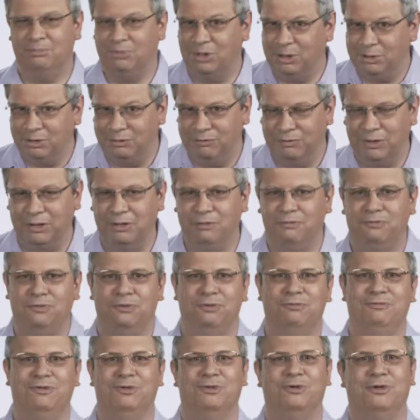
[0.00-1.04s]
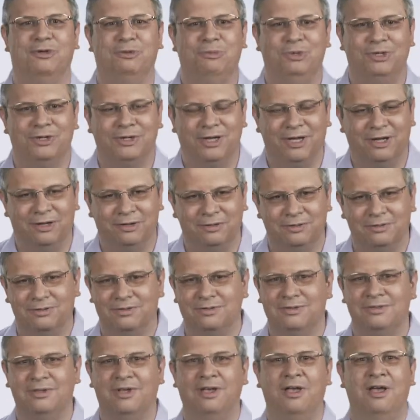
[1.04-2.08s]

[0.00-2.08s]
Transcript: Probably very few of you are going to be accountants.